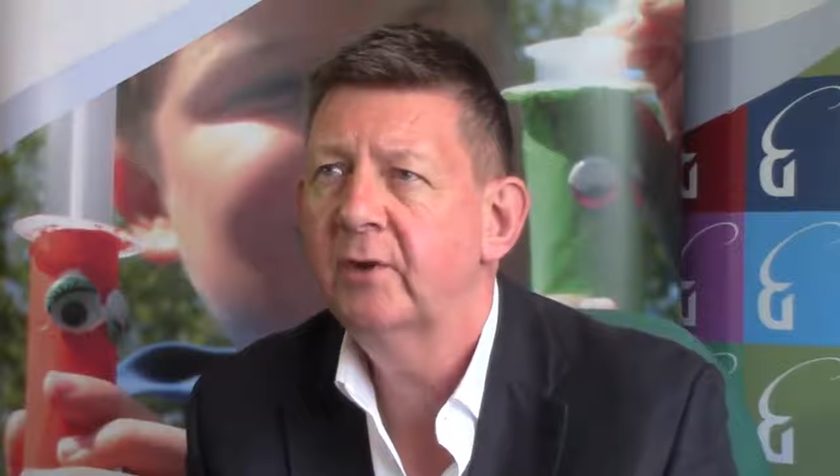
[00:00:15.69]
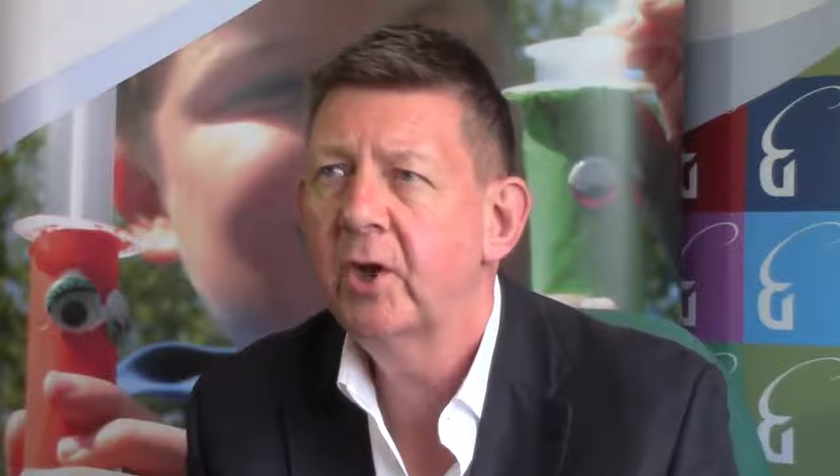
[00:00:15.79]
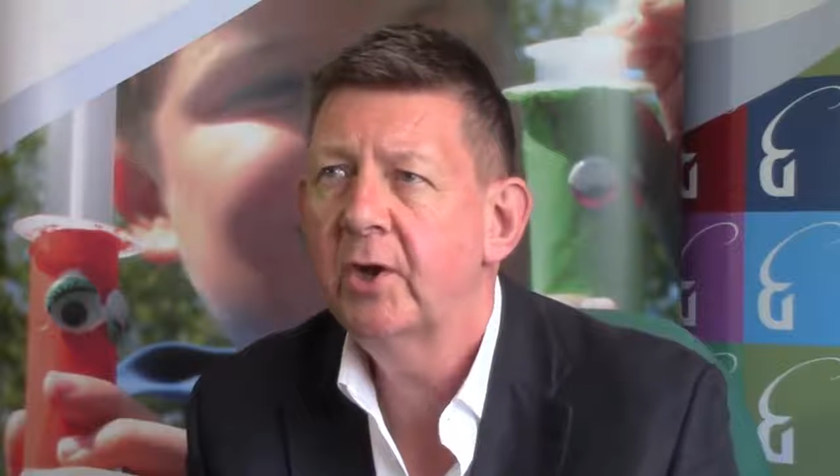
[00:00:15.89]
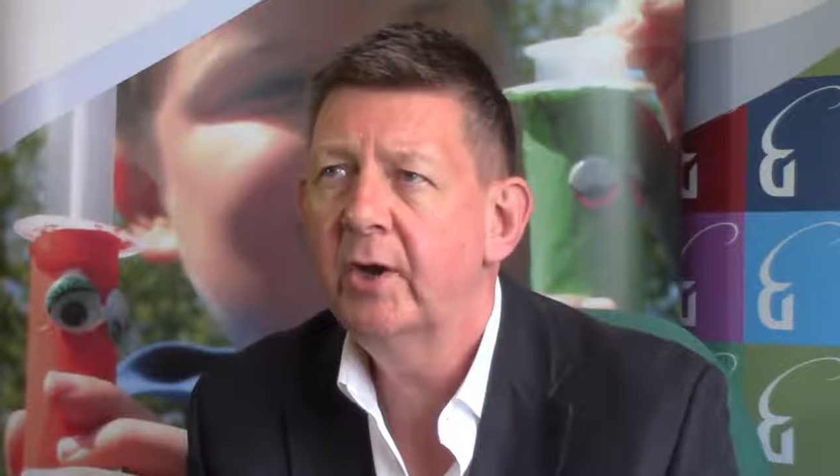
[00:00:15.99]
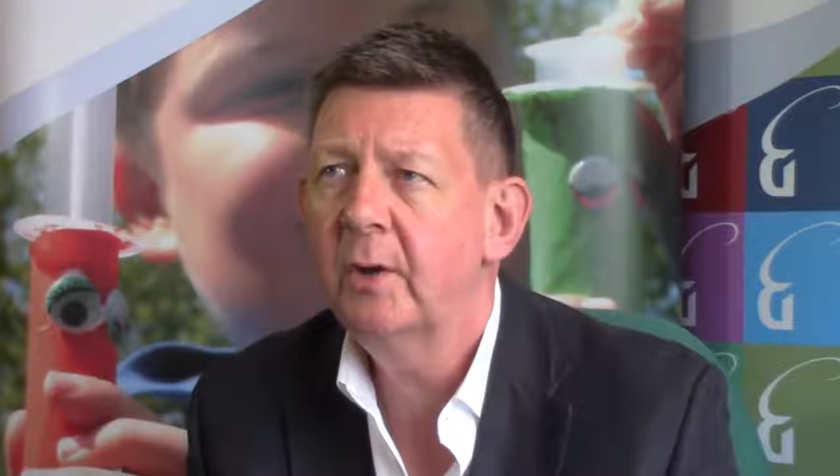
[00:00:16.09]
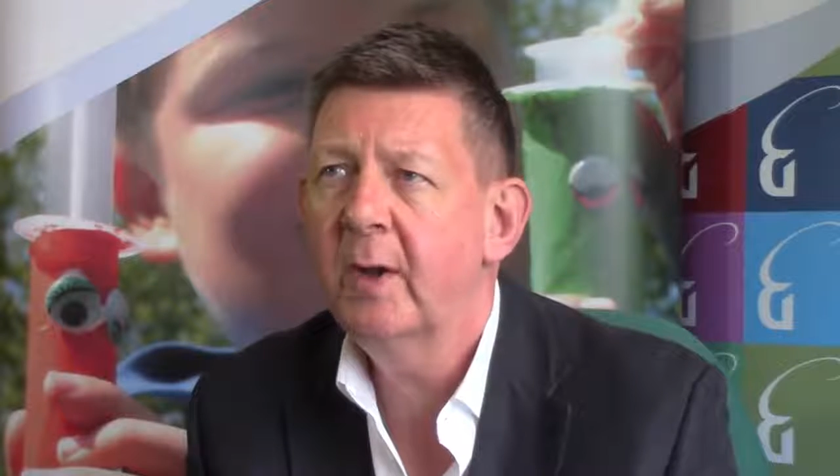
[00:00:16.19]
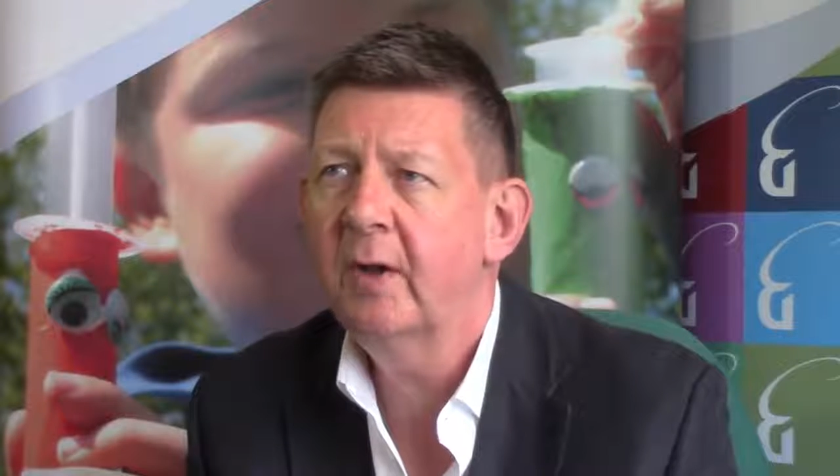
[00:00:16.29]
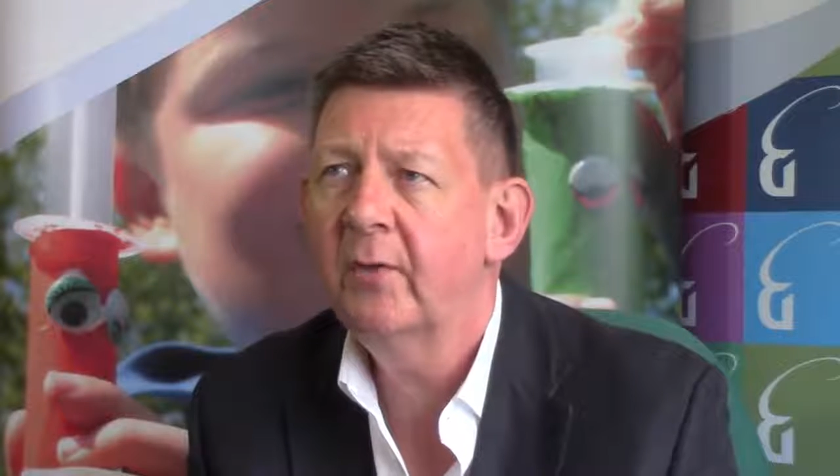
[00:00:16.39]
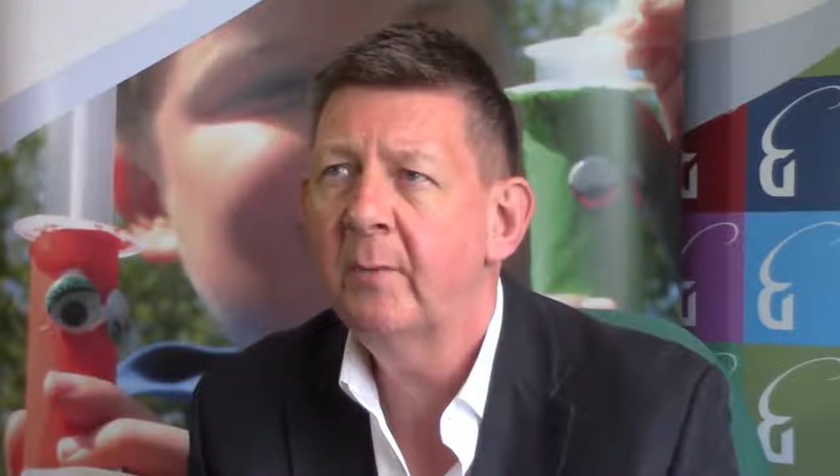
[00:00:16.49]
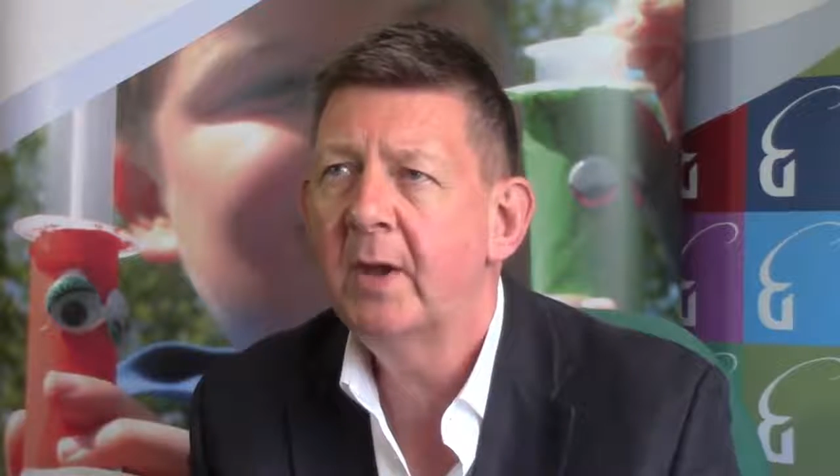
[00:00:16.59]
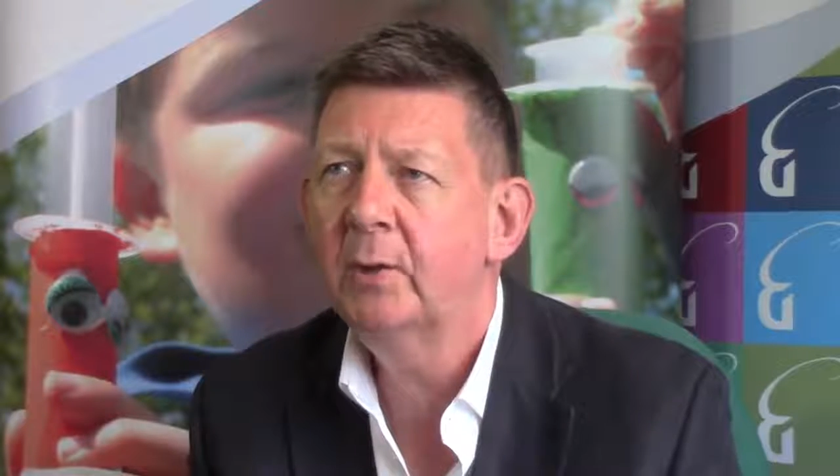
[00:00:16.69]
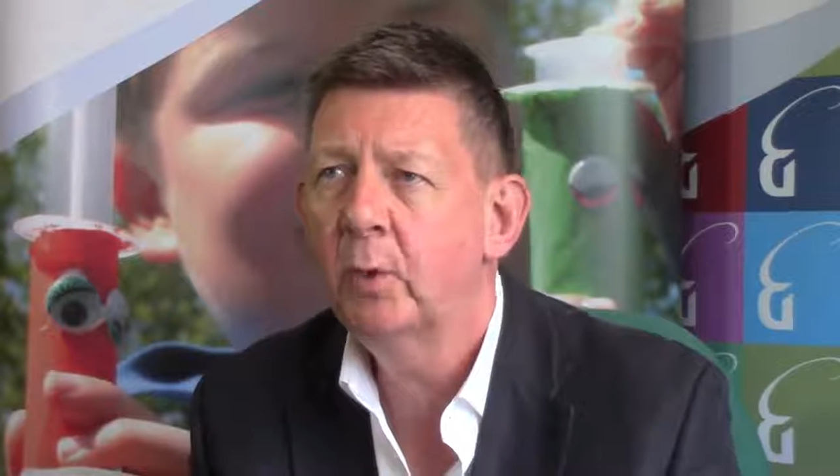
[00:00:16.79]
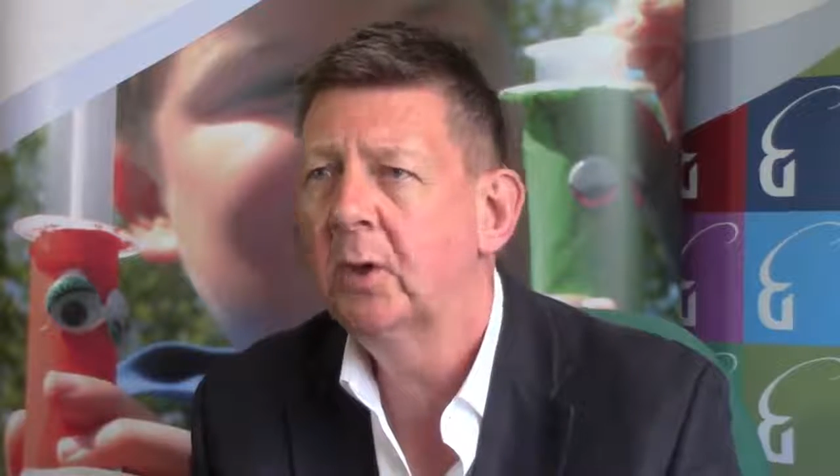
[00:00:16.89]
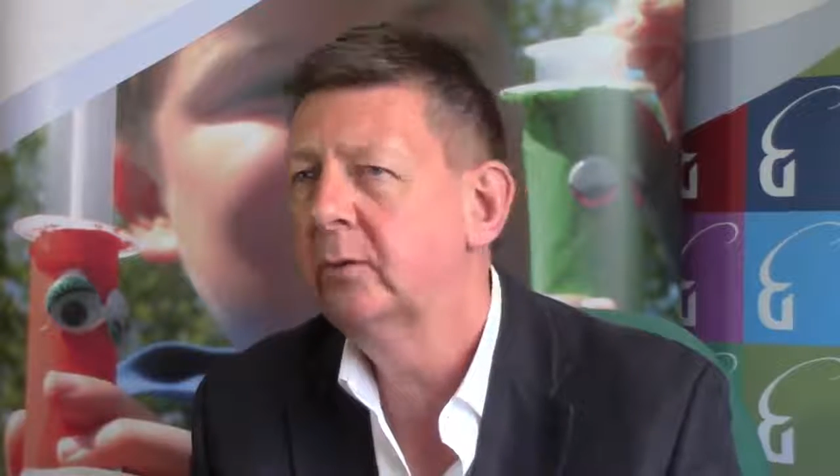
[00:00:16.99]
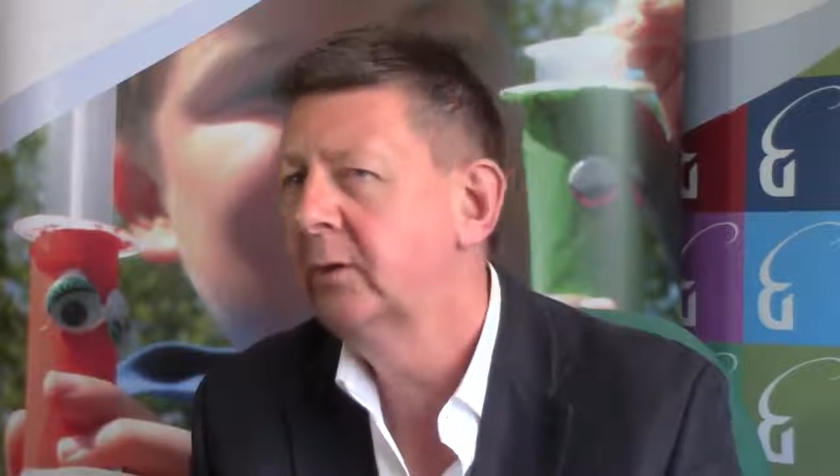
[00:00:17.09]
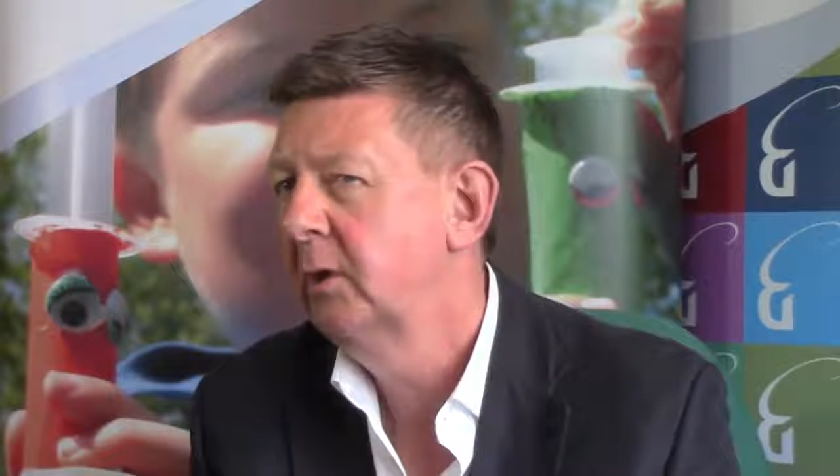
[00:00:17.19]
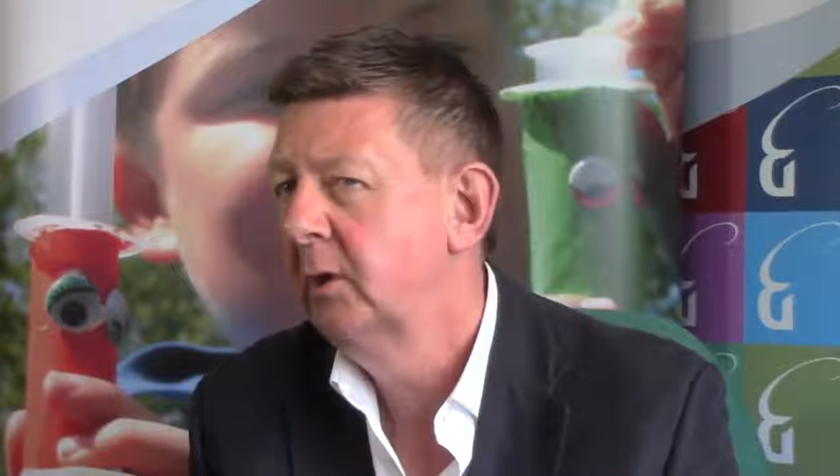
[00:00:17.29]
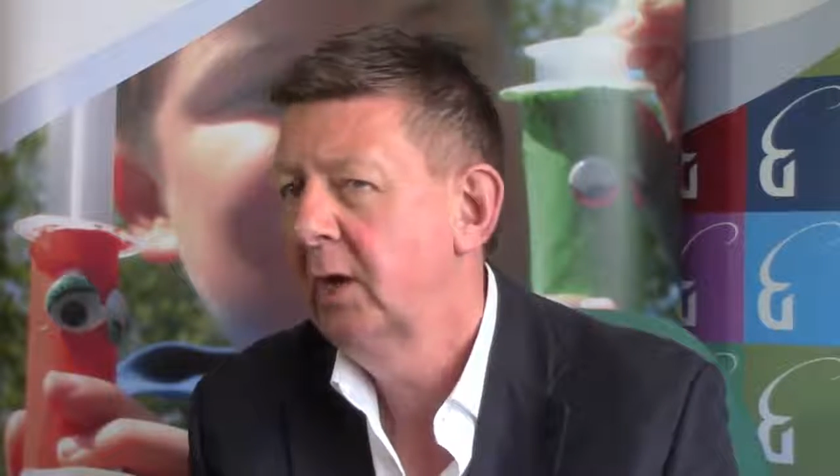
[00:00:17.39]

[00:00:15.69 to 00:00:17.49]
for learning about the made world